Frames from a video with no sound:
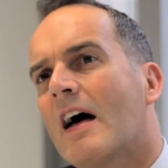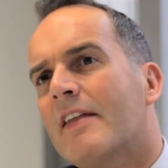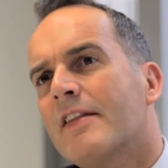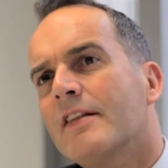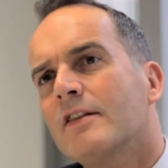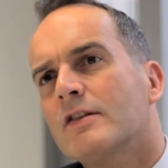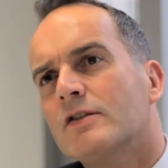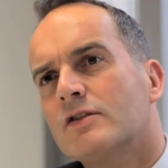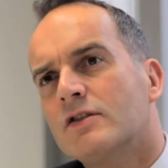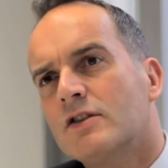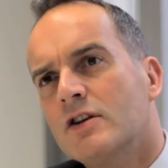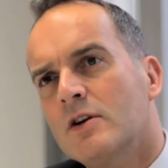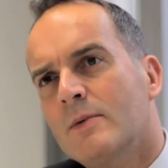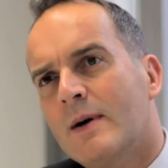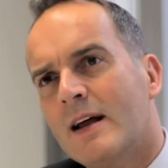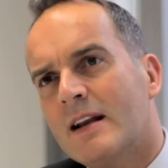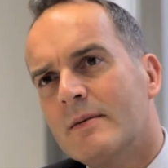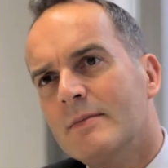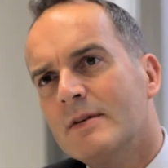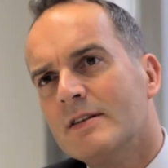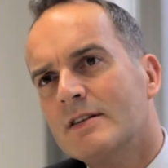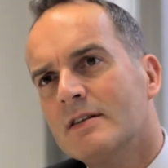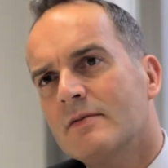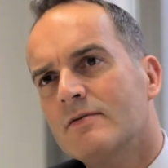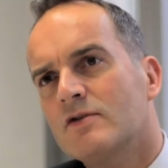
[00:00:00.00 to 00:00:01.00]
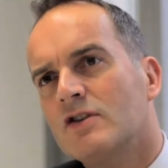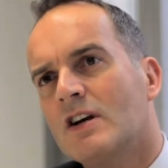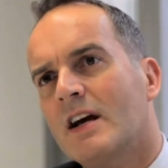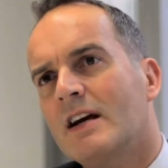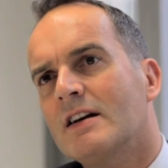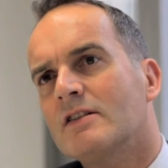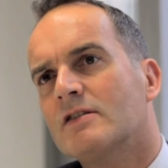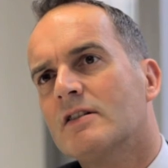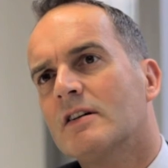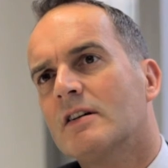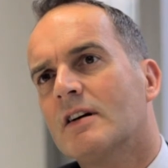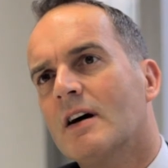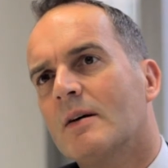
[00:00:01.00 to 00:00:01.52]
There's two elements of
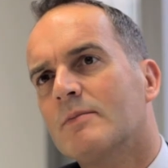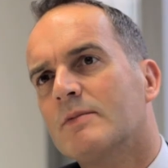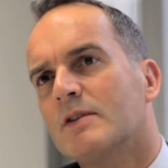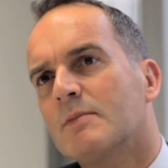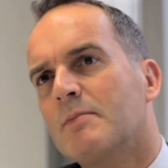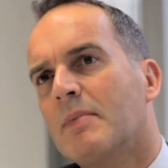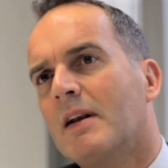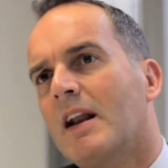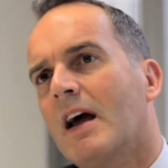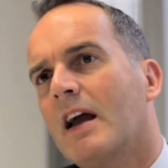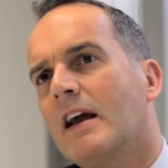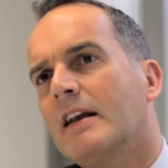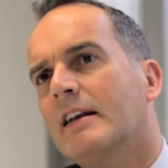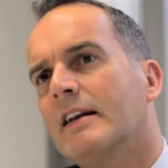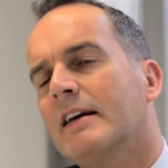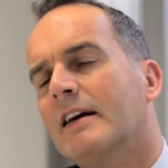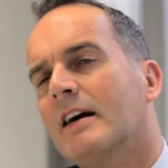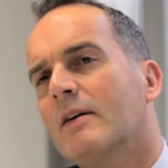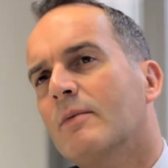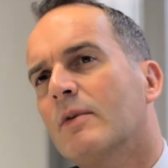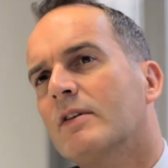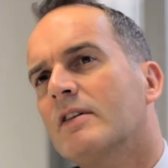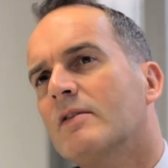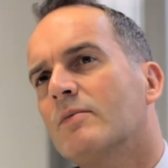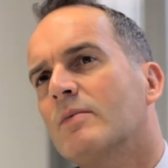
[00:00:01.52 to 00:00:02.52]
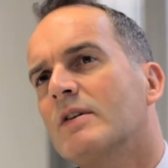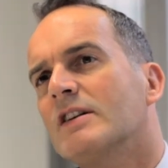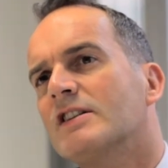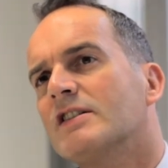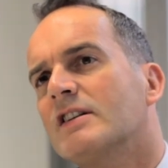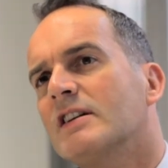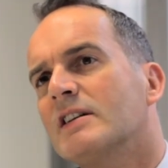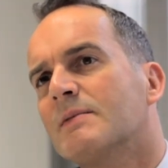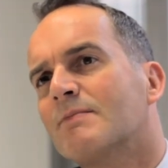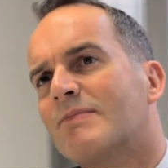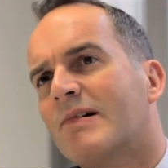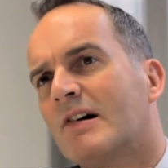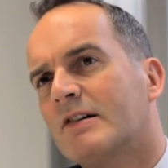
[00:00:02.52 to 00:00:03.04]
change that come to play in here, one of which
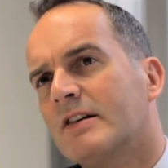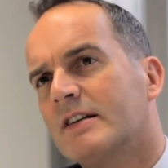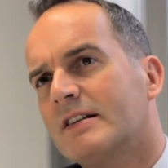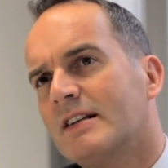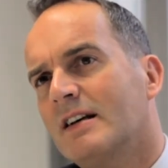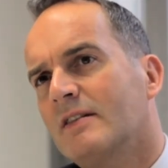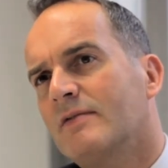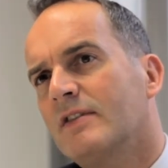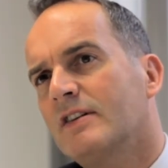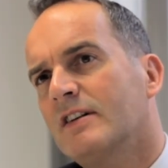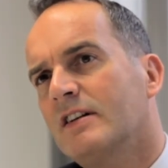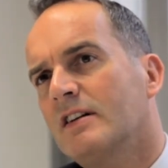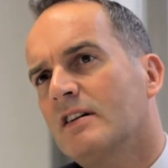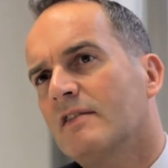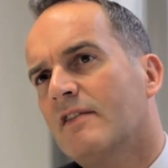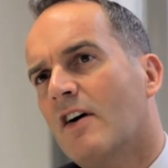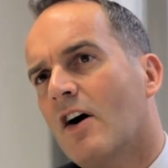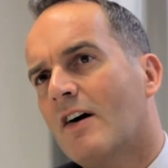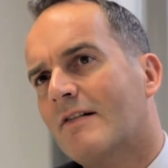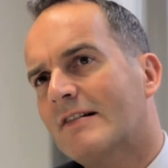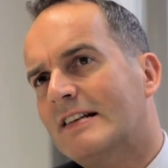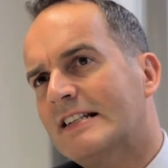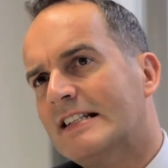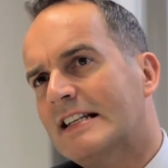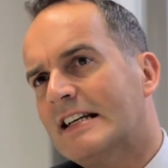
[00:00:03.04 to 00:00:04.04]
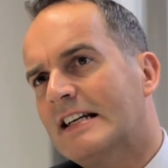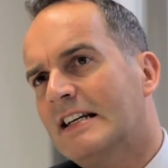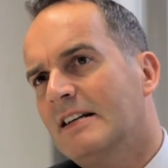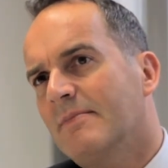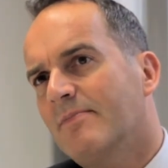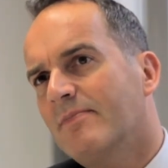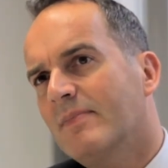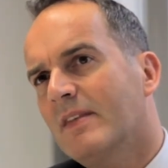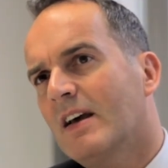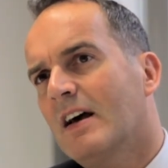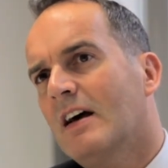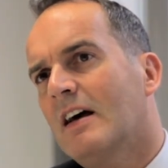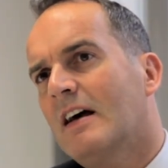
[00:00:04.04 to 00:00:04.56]
is productivity of R&D,
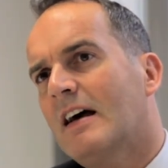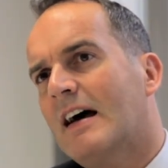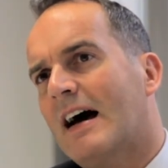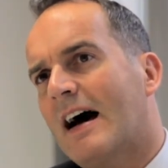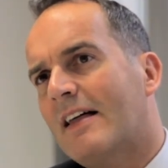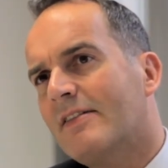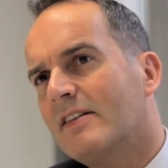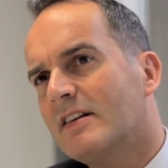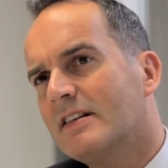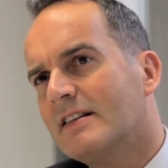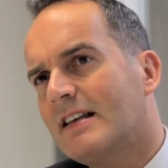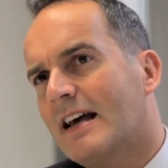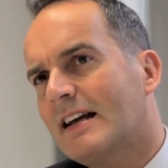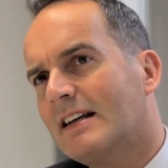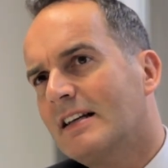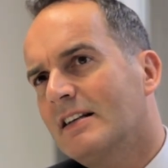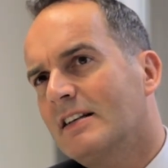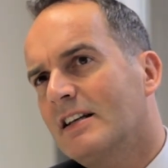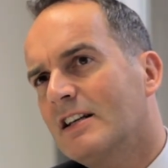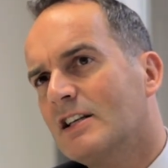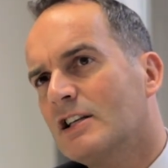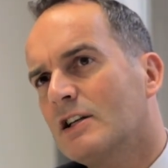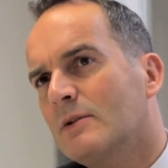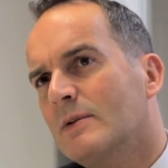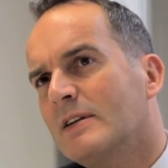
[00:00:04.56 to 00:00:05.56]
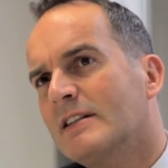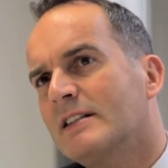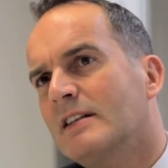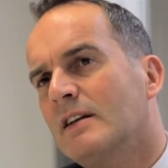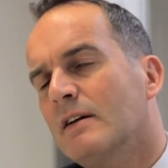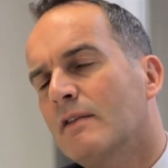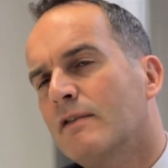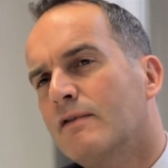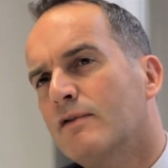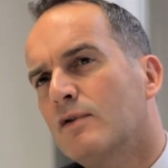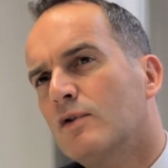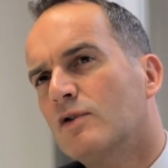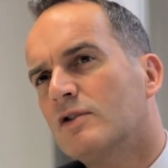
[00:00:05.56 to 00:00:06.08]
and the second issue is the
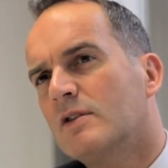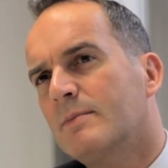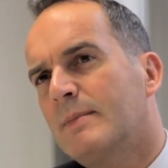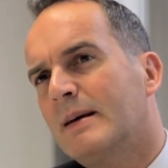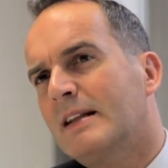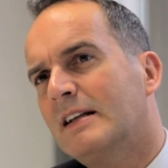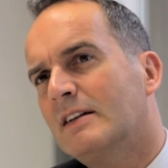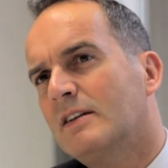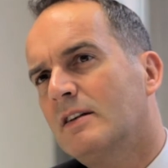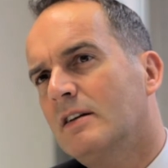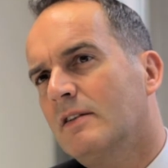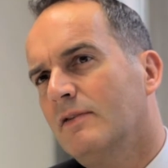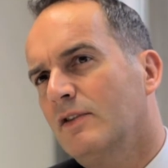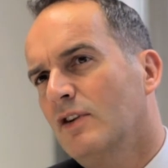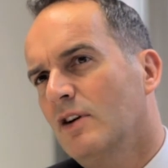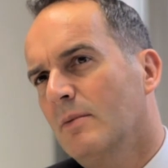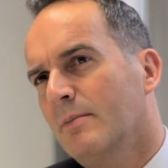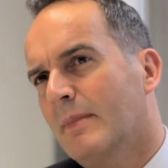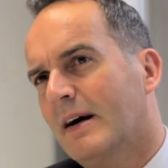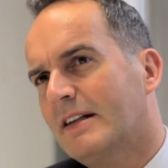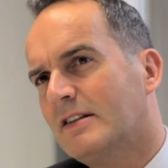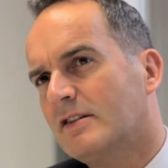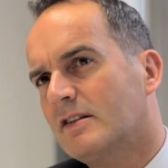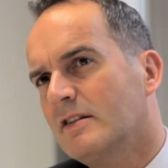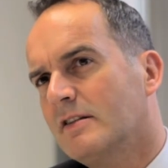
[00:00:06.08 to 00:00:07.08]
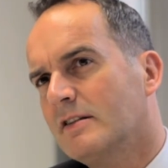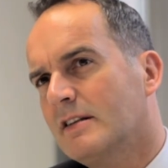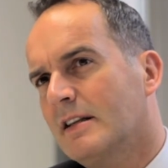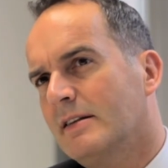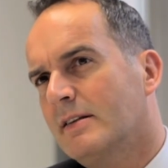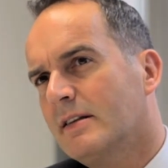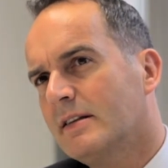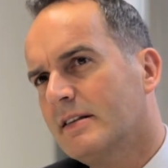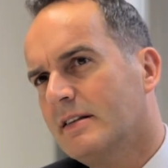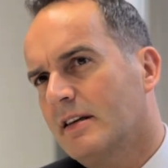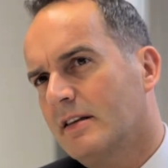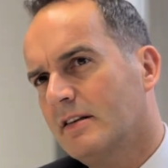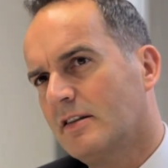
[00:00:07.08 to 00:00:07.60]
affordability of new medicines in the
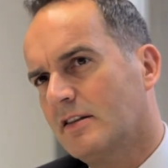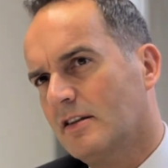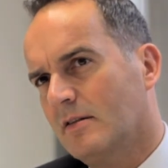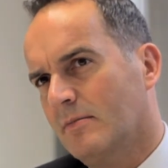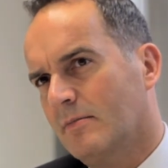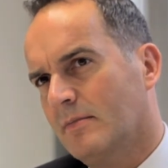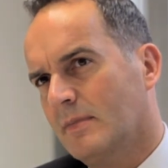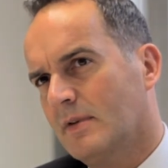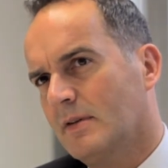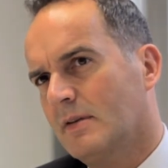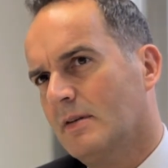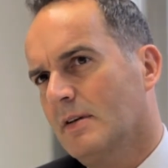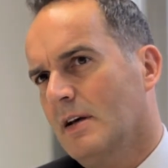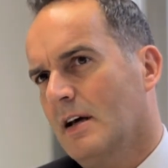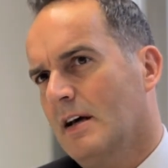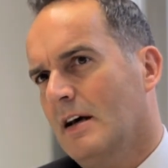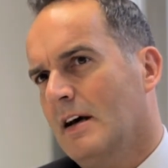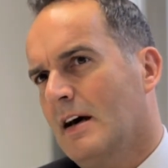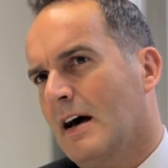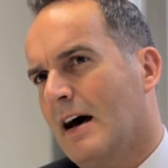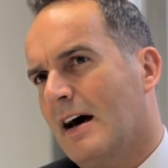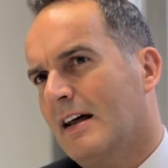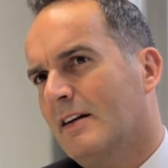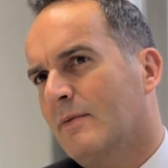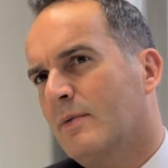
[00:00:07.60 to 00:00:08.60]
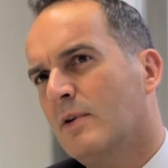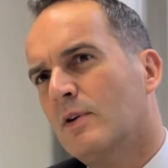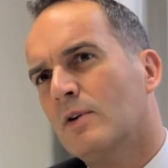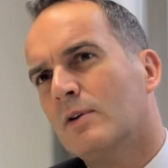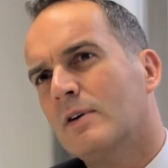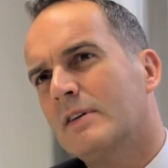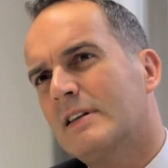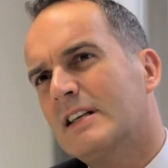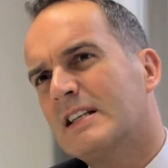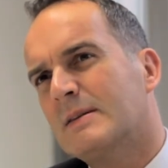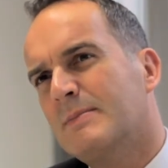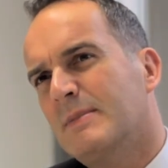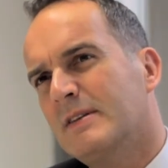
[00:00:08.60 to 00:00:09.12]
systems. And if we look
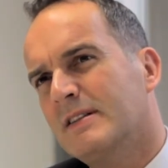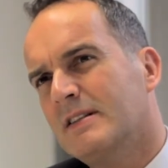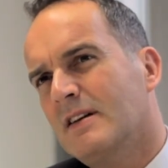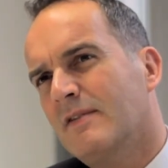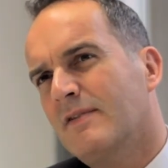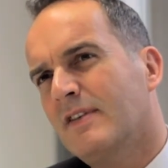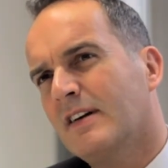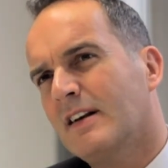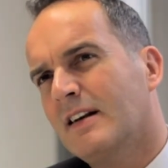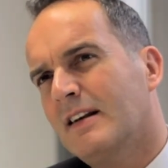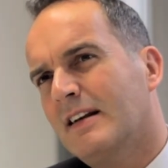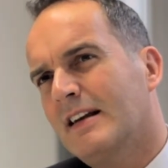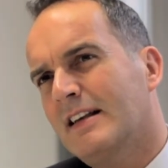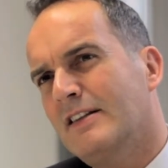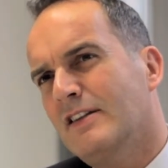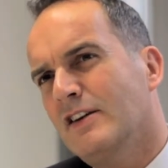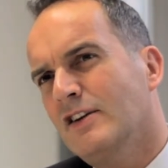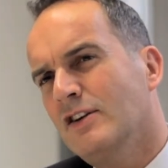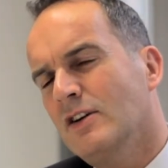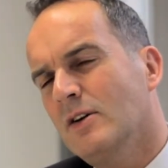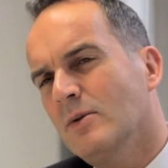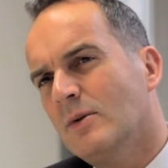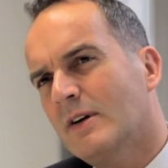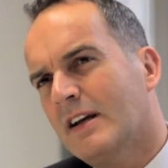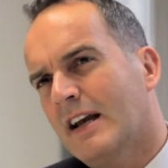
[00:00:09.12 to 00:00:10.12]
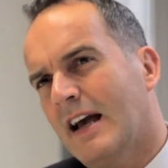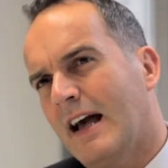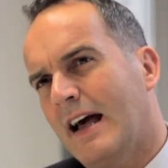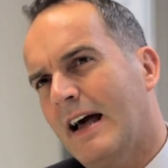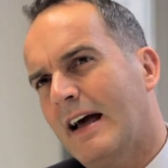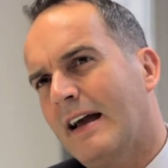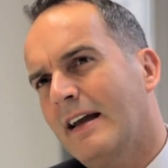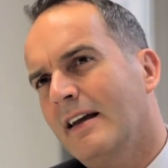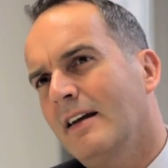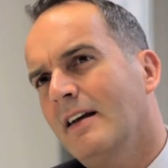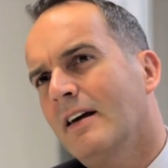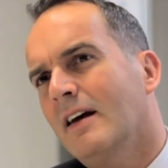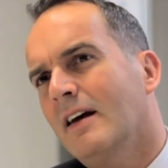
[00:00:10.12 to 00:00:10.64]
at this specifically in the UK,